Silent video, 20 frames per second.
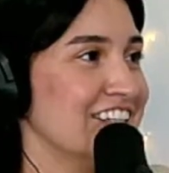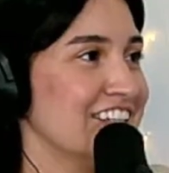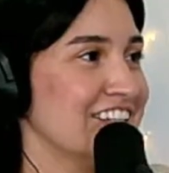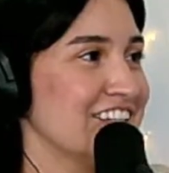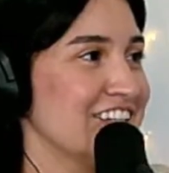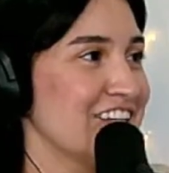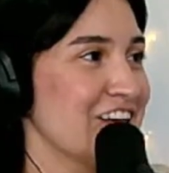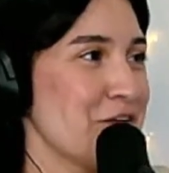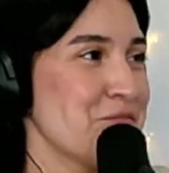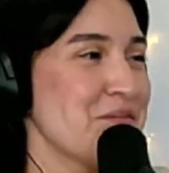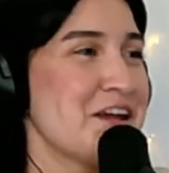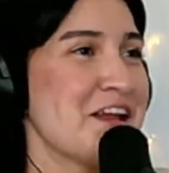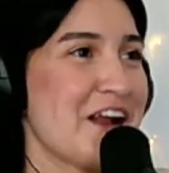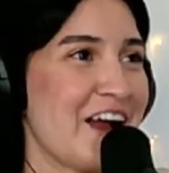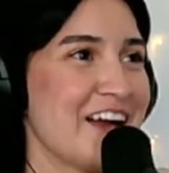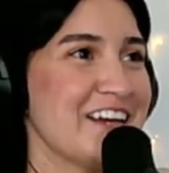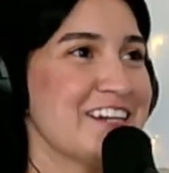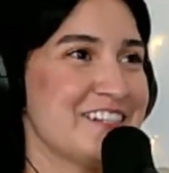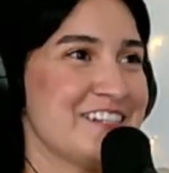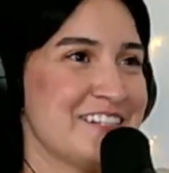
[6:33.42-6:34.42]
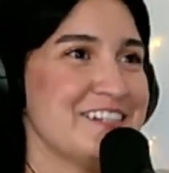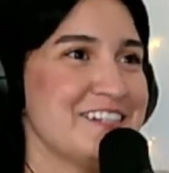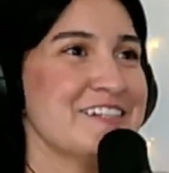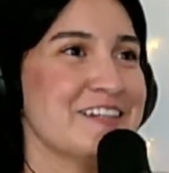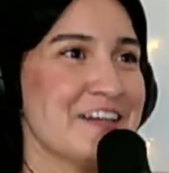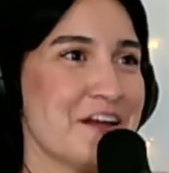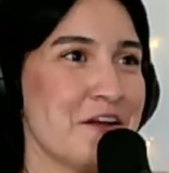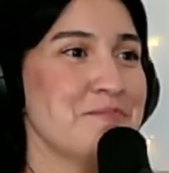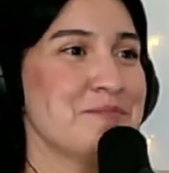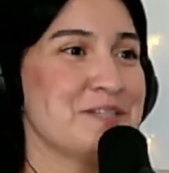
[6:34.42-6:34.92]
I mean, I
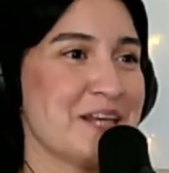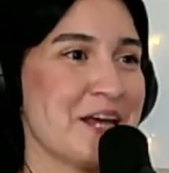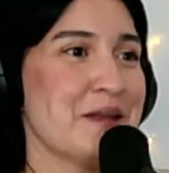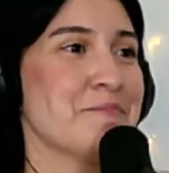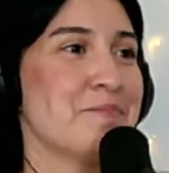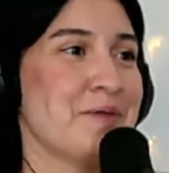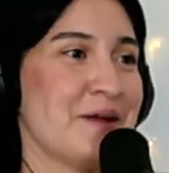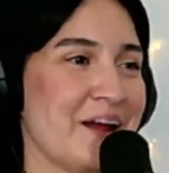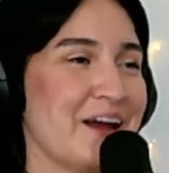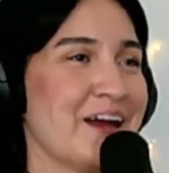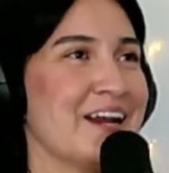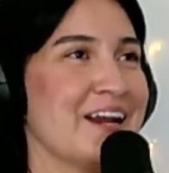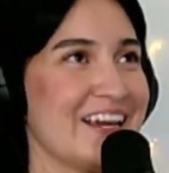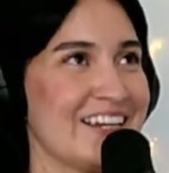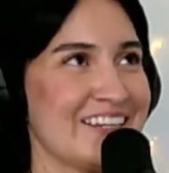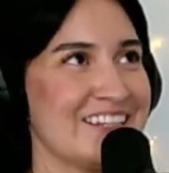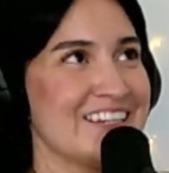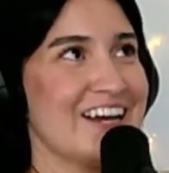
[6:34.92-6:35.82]
still am deadpan,